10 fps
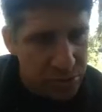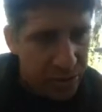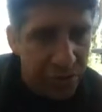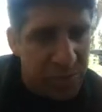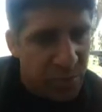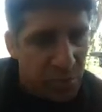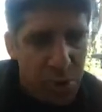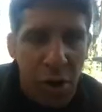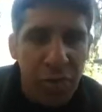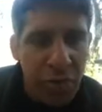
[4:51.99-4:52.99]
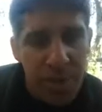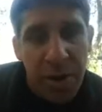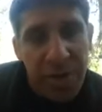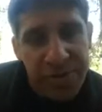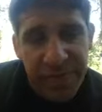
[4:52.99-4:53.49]
lyric poem called The
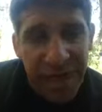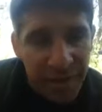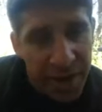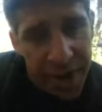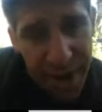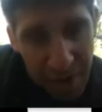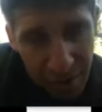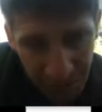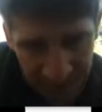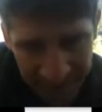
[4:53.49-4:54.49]
Marriage of Heaven and Hell.